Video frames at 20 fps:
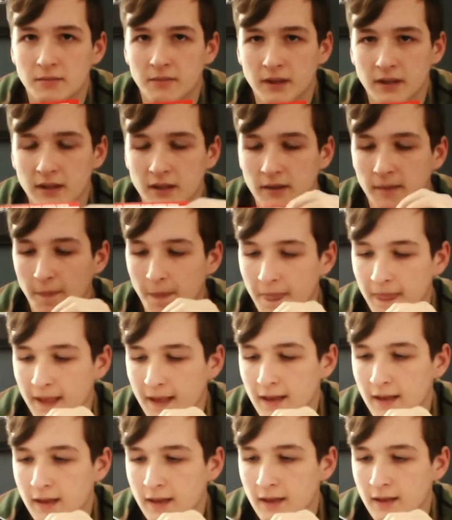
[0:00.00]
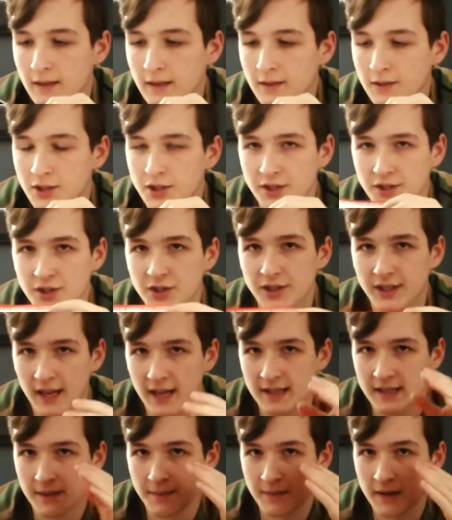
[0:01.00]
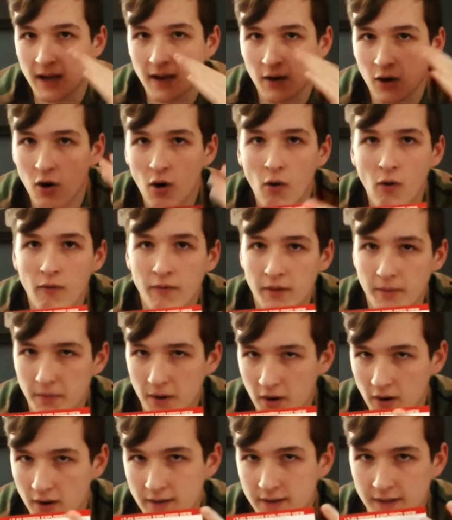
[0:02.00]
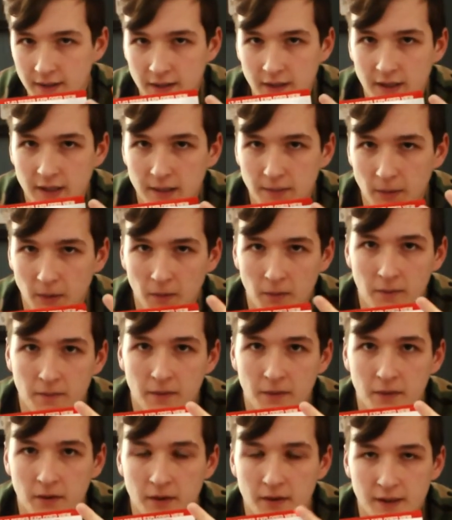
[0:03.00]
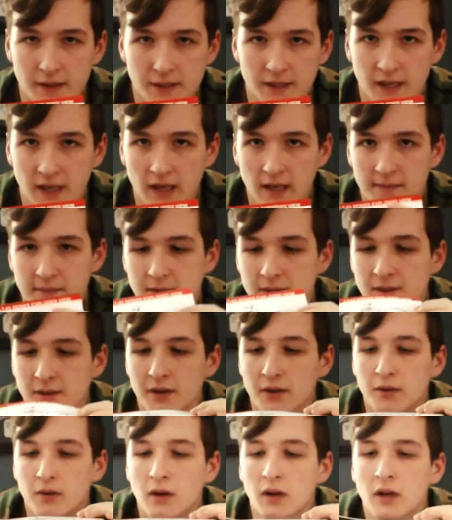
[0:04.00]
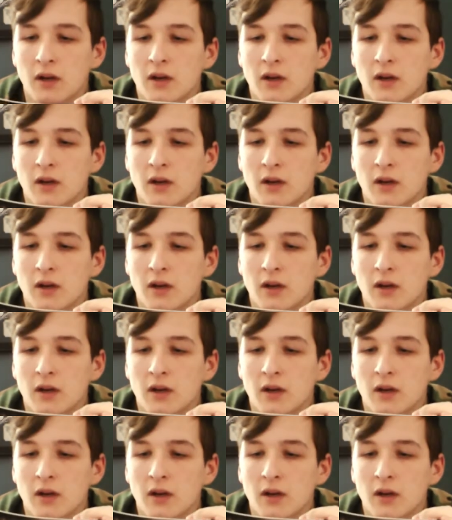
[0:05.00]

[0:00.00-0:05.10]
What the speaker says: But just a heads up, not all of the parts in the exploded view are the same, so